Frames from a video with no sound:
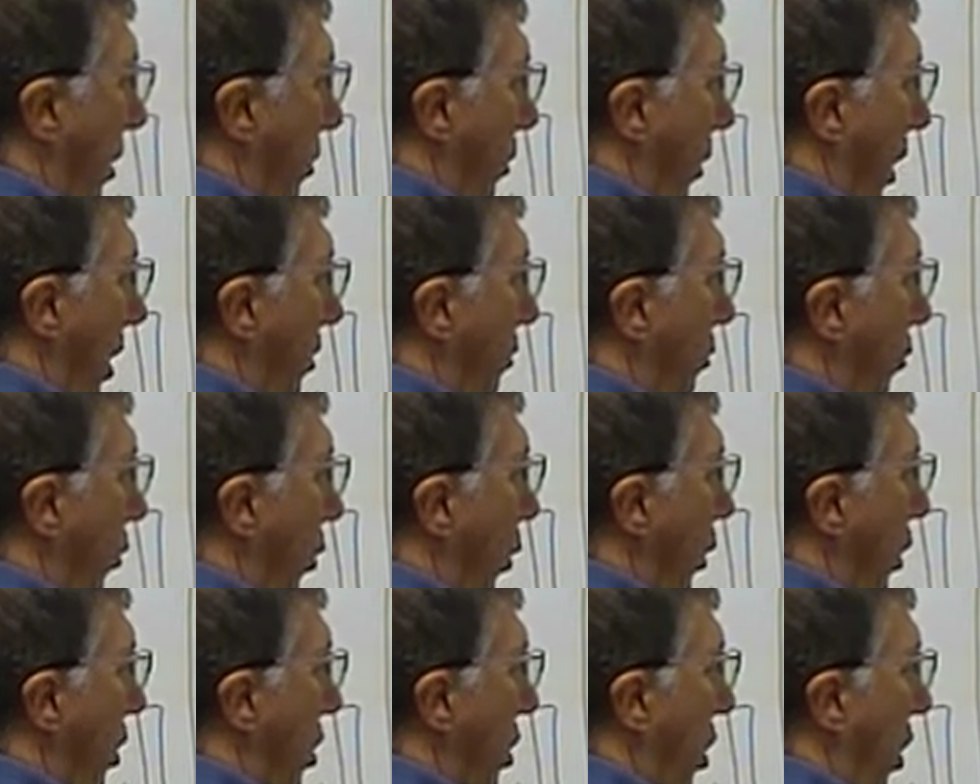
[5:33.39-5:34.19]

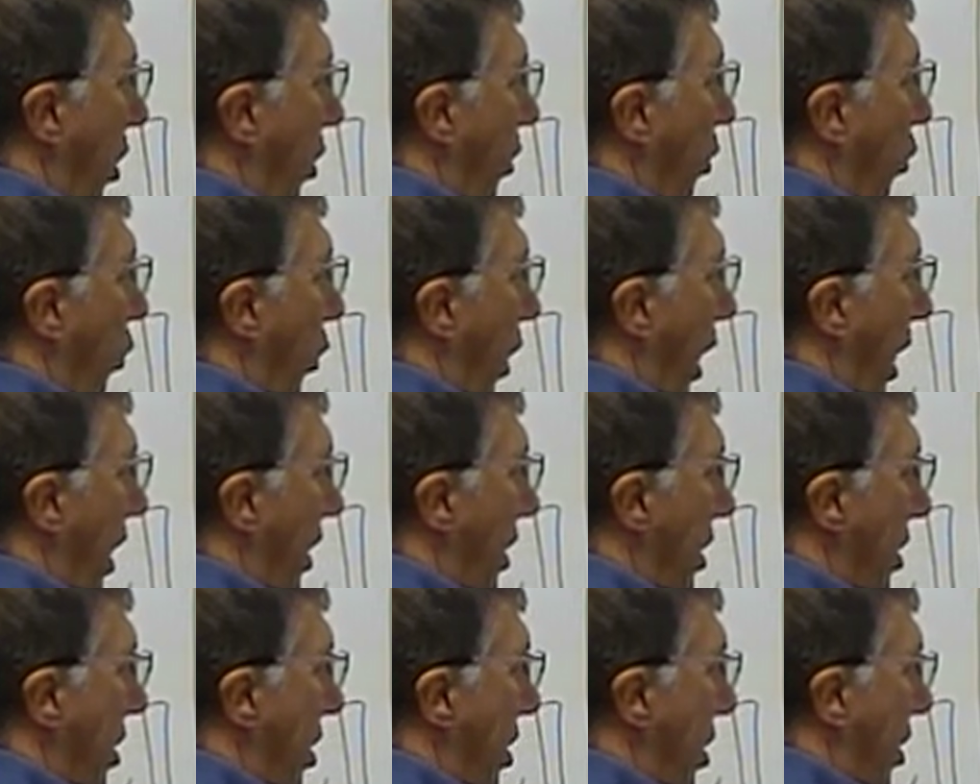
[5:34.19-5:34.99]
influence on where
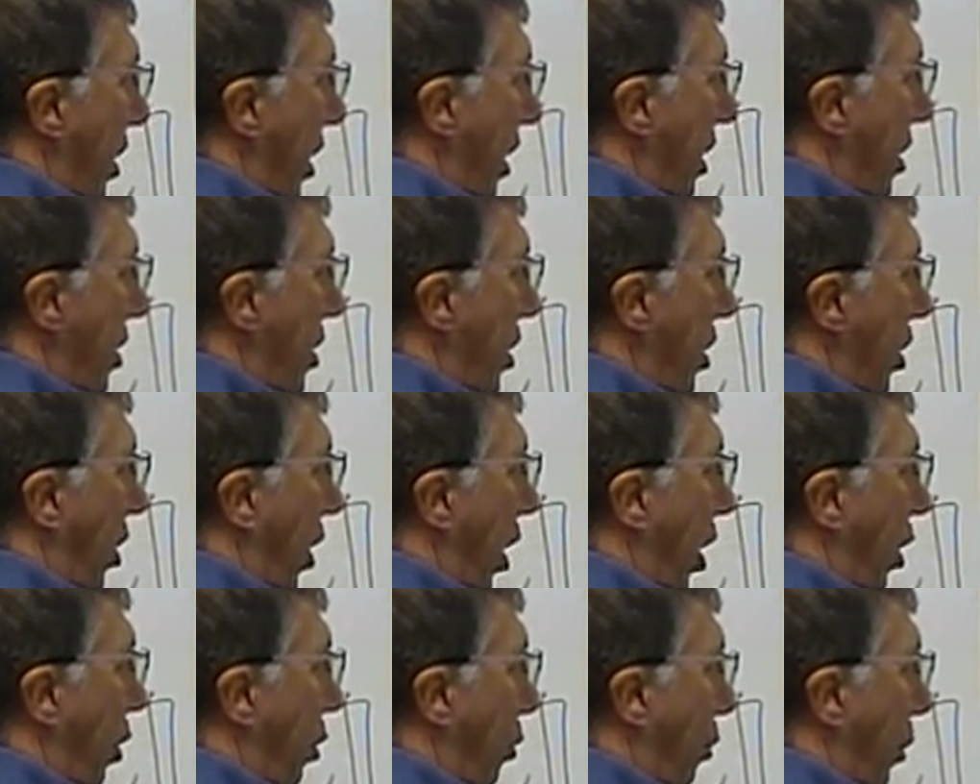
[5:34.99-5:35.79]
this is going to
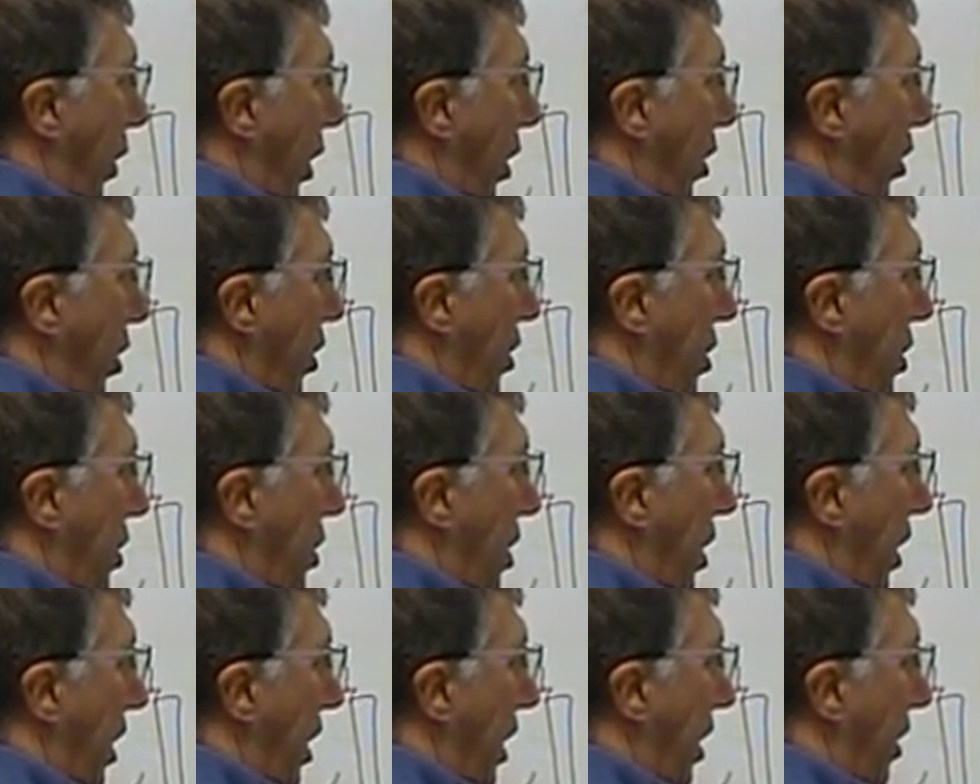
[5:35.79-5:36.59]
go, because
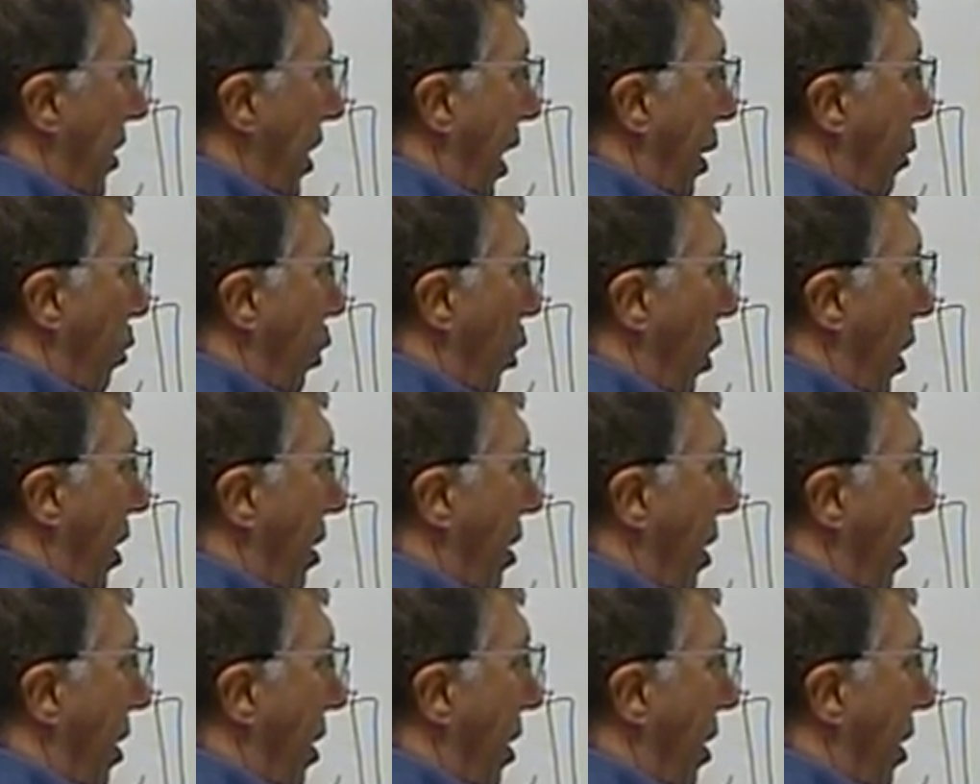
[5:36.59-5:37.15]
they will